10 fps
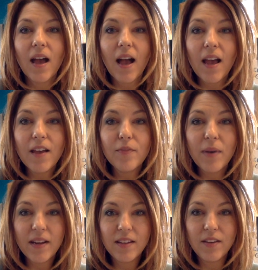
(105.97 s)
I have
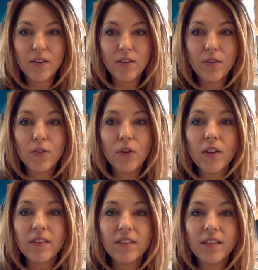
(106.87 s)
mine here. They're
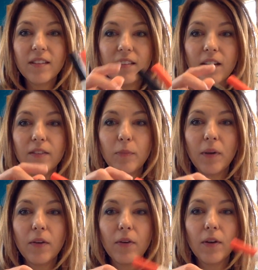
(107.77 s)
called Silly Scents by
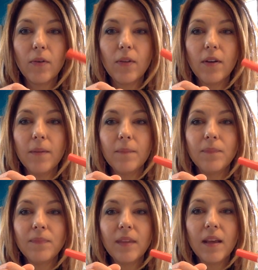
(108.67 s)
Crayola,
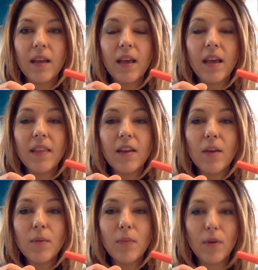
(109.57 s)
and they
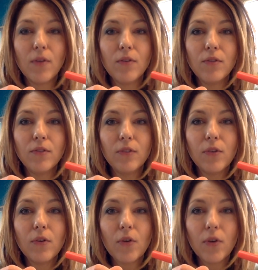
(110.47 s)
come in markers
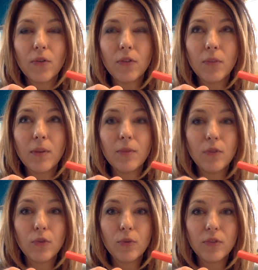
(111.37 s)
or sometimes
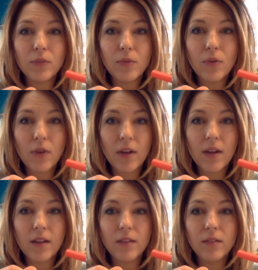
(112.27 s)
twistable
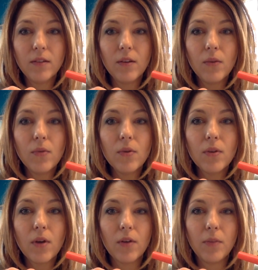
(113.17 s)
crayons or the
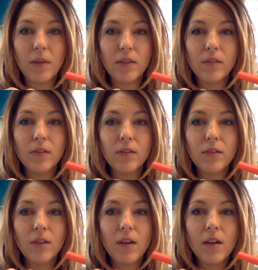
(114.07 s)
colored pencils.